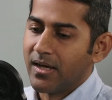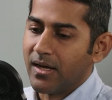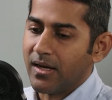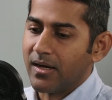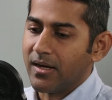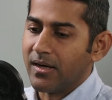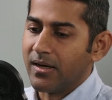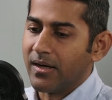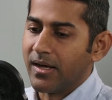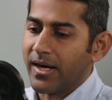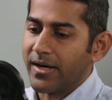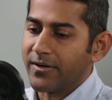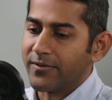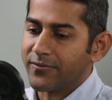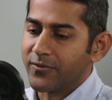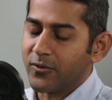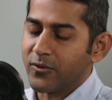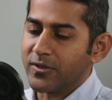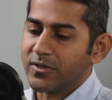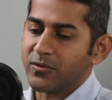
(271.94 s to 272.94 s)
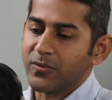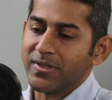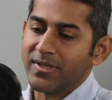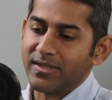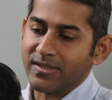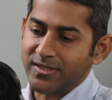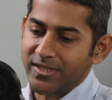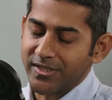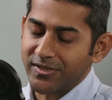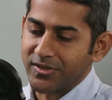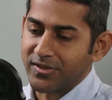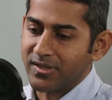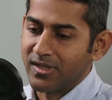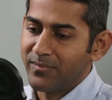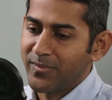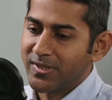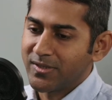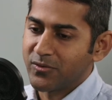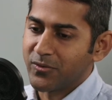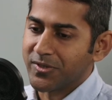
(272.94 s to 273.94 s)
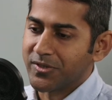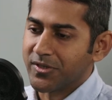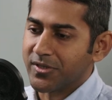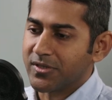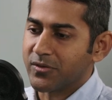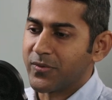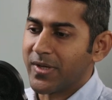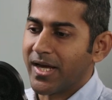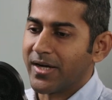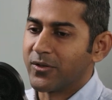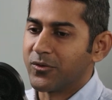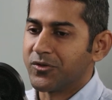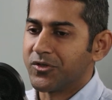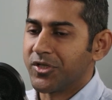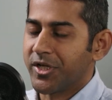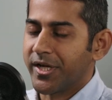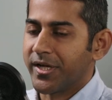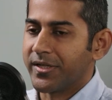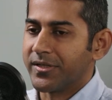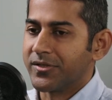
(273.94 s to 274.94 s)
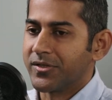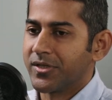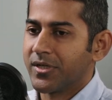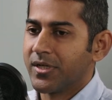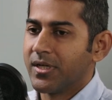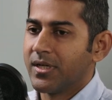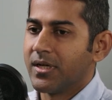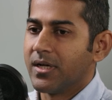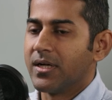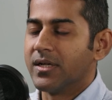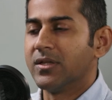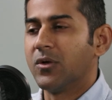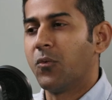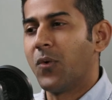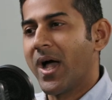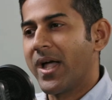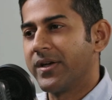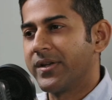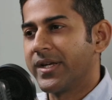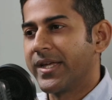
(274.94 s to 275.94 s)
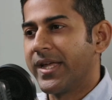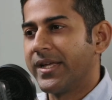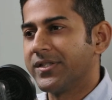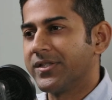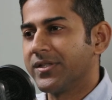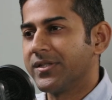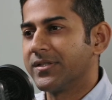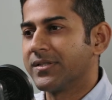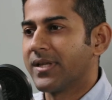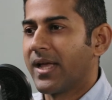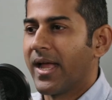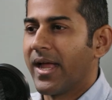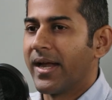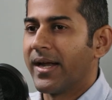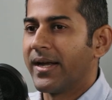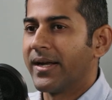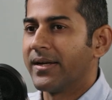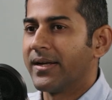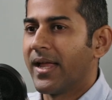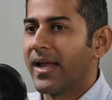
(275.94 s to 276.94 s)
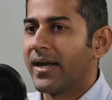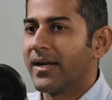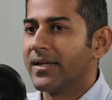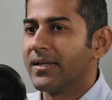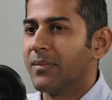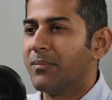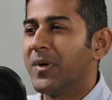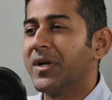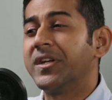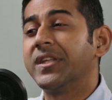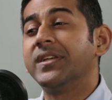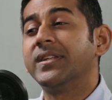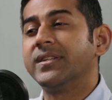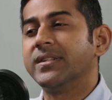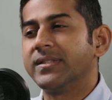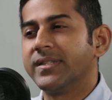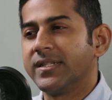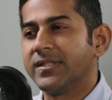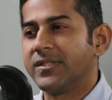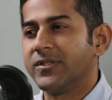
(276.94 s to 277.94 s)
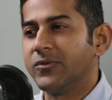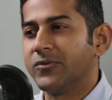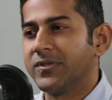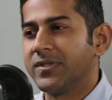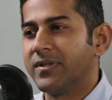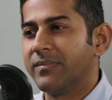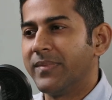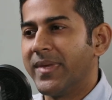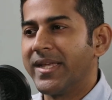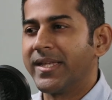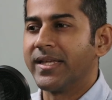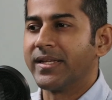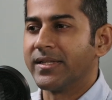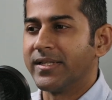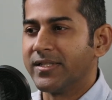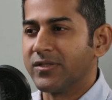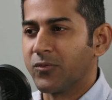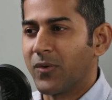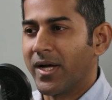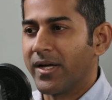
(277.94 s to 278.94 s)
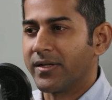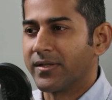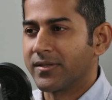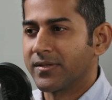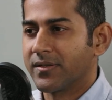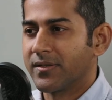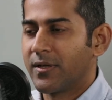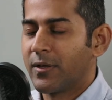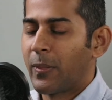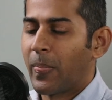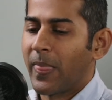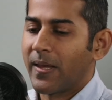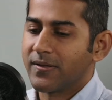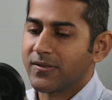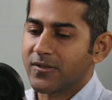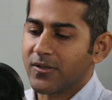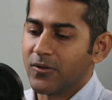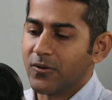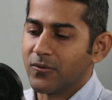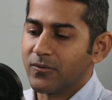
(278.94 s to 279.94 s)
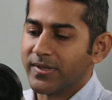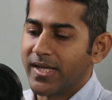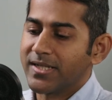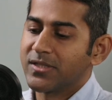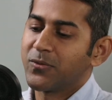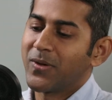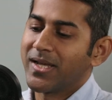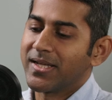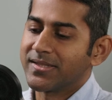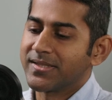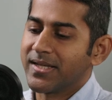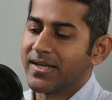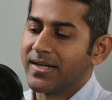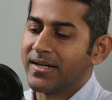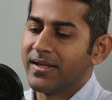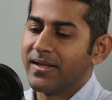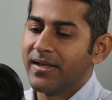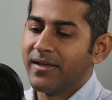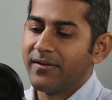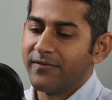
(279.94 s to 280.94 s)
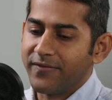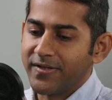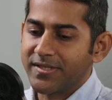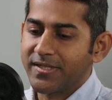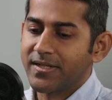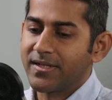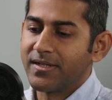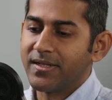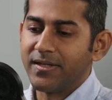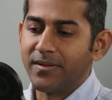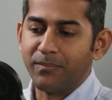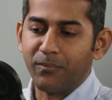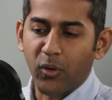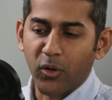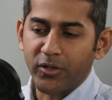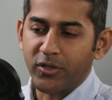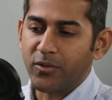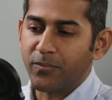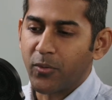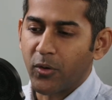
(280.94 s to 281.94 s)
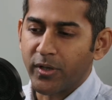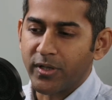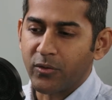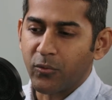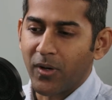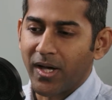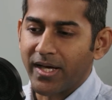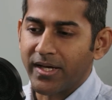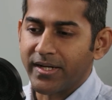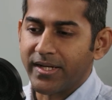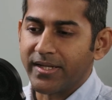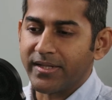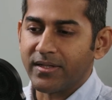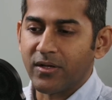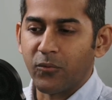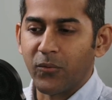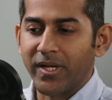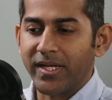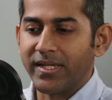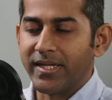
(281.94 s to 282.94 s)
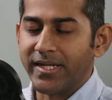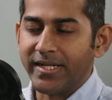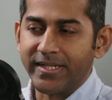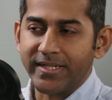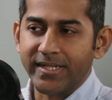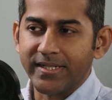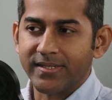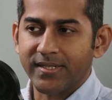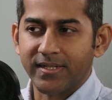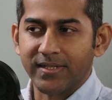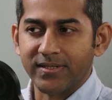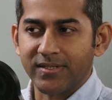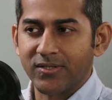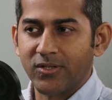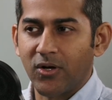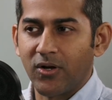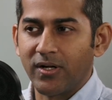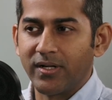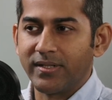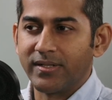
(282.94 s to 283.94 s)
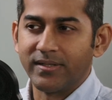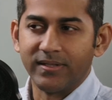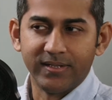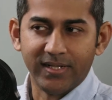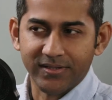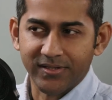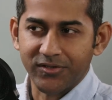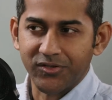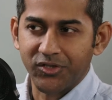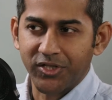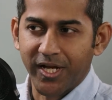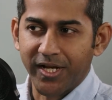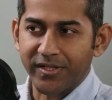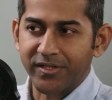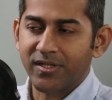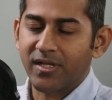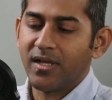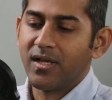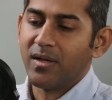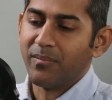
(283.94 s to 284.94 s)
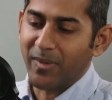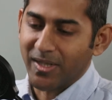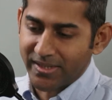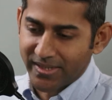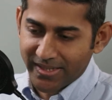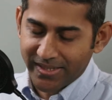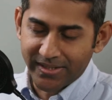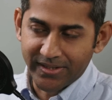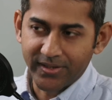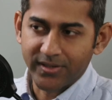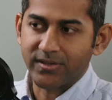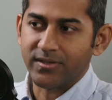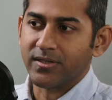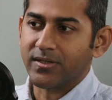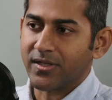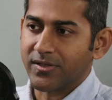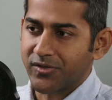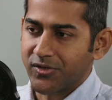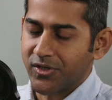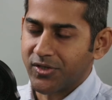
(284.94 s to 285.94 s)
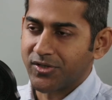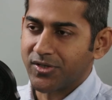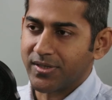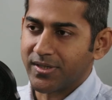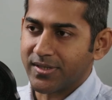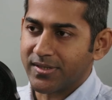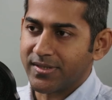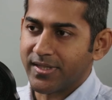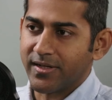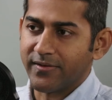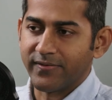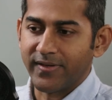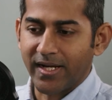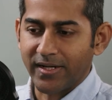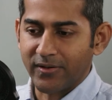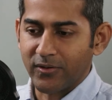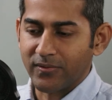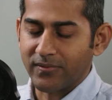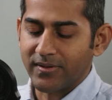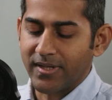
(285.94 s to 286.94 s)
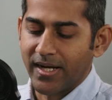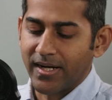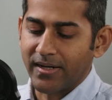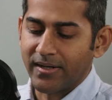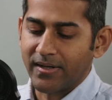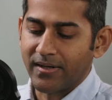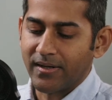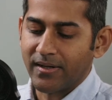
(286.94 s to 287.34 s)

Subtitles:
And of course, with the change in limit switches, we had to change the wire gauges and the material that's used in making these wires. So that's why I said physically point-to-point wiring, the way the heat kits are installed doesn't change, but the internal construction itself that